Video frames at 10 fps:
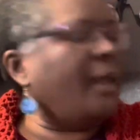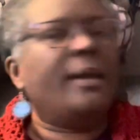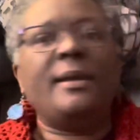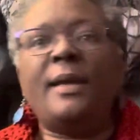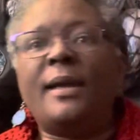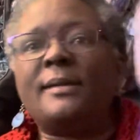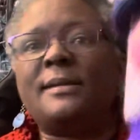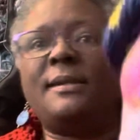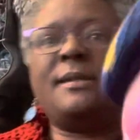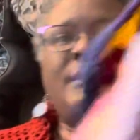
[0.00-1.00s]
yes,
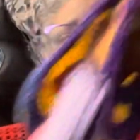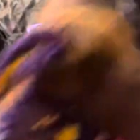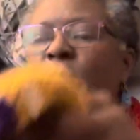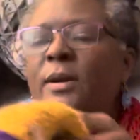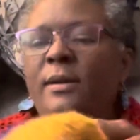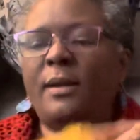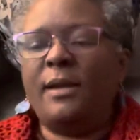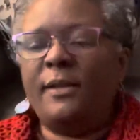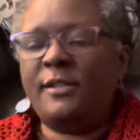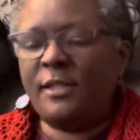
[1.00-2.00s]
this is the one.
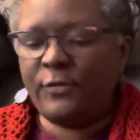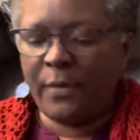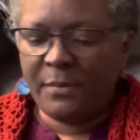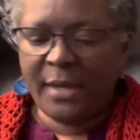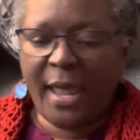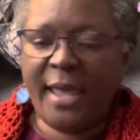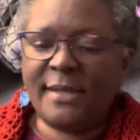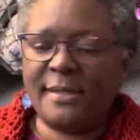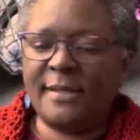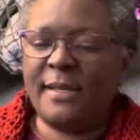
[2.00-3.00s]
This is from
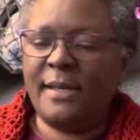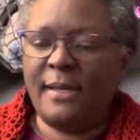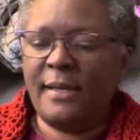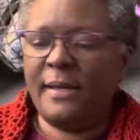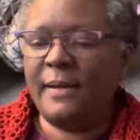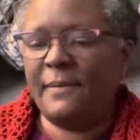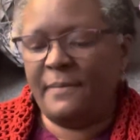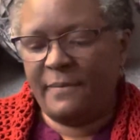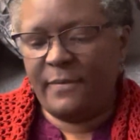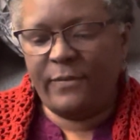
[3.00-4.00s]
Nancy
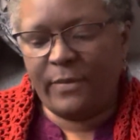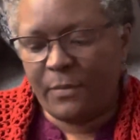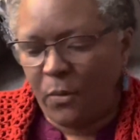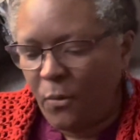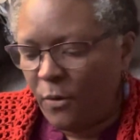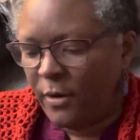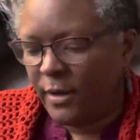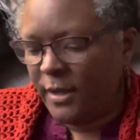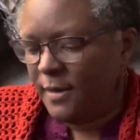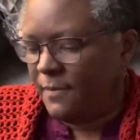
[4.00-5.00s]
from
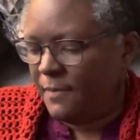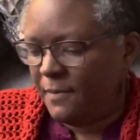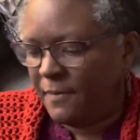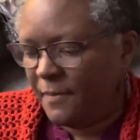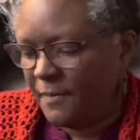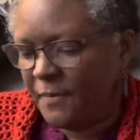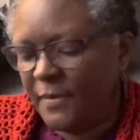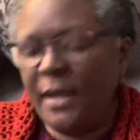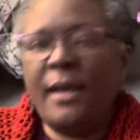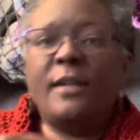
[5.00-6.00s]
Oregon.
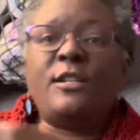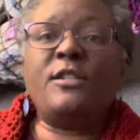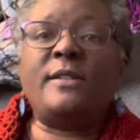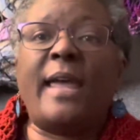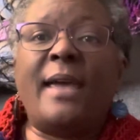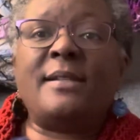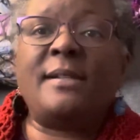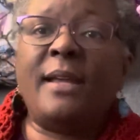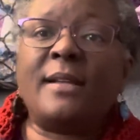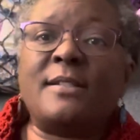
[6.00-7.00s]
She's Nan's
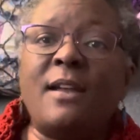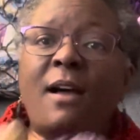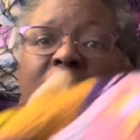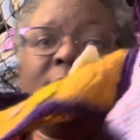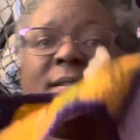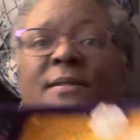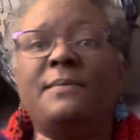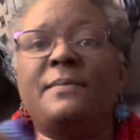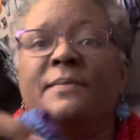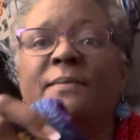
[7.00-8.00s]
Next Knots.
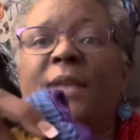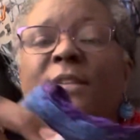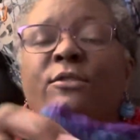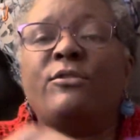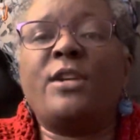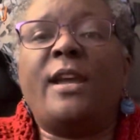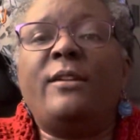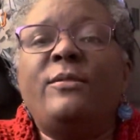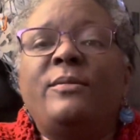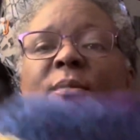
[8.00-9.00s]
That's her channel.